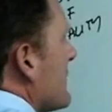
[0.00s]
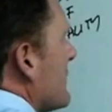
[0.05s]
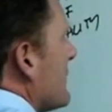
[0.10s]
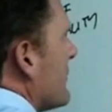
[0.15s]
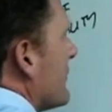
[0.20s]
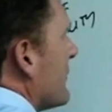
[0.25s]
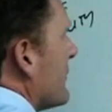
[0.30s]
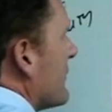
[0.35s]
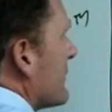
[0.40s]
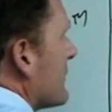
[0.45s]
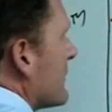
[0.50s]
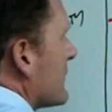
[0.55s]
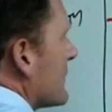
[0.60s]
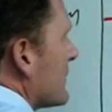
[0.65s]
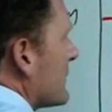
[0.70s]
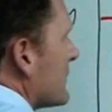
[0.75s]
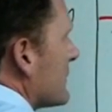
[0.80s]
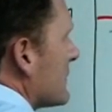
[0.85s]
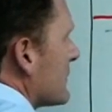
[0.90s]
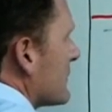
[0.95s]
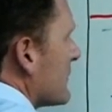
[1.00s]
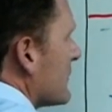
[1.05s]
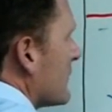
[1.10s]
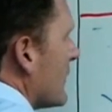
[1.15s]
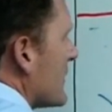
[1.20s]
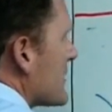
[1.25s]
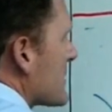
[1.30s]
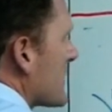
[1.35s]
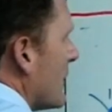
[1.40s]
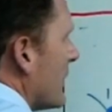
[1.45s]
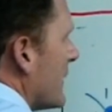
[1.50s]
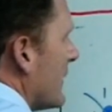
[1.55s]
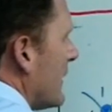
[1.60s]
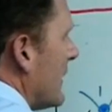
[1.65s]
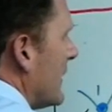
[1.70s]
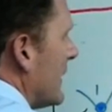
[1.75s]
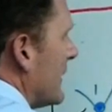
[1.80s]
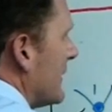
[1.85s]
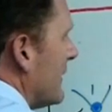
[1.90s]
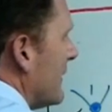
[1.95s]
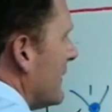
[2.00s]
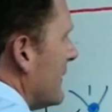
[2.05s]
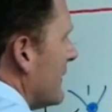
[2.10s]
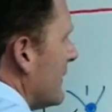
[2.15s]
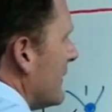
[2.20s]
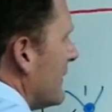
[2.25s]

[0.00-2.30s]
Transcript: of what's going on.